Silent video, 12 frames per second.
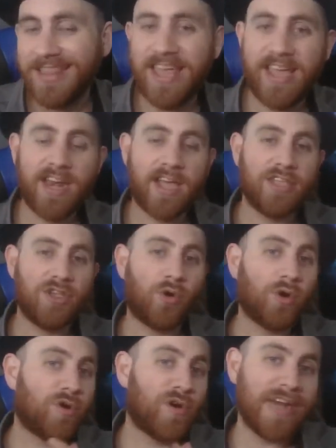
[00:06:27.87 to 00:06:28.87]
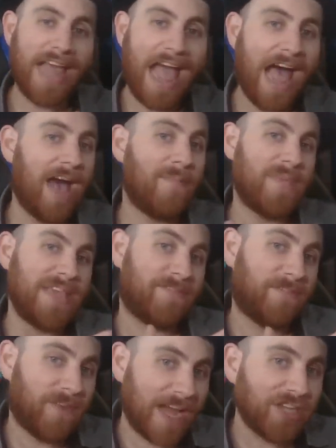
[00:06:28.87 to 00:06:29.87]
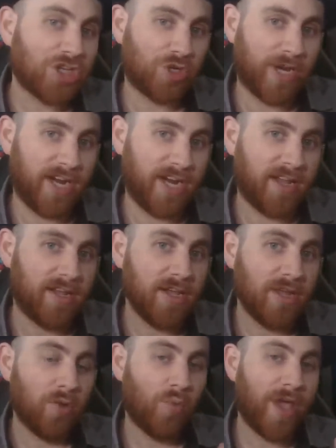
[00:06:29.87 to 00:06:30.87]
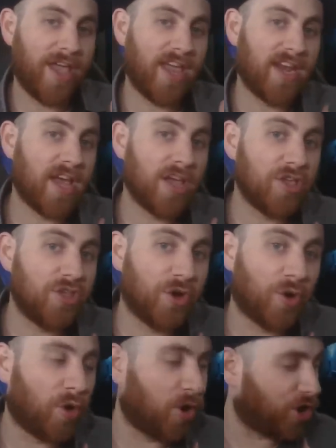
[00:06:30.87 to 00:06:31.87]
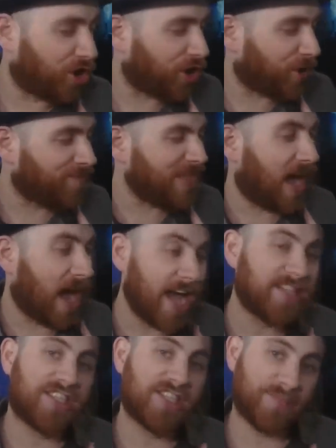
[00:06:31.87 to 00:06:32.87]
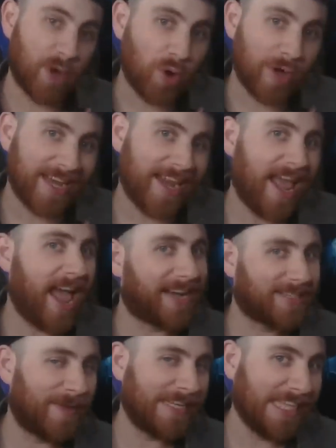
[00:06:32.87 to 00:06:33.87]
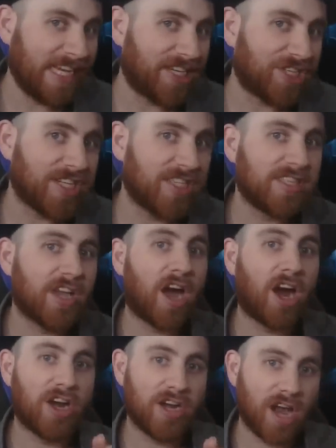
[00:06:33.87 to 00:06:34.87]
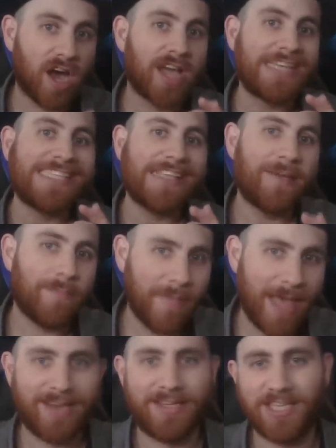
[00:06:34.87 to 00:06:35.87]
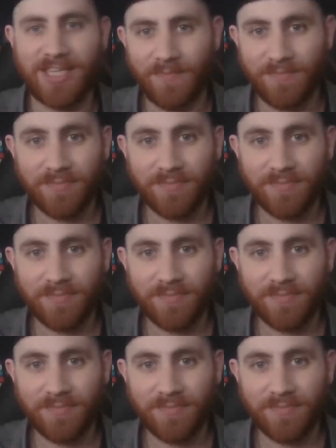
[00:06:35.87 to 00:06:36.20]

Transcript: then you're going to be frustrated when your unspoken expectations are not met.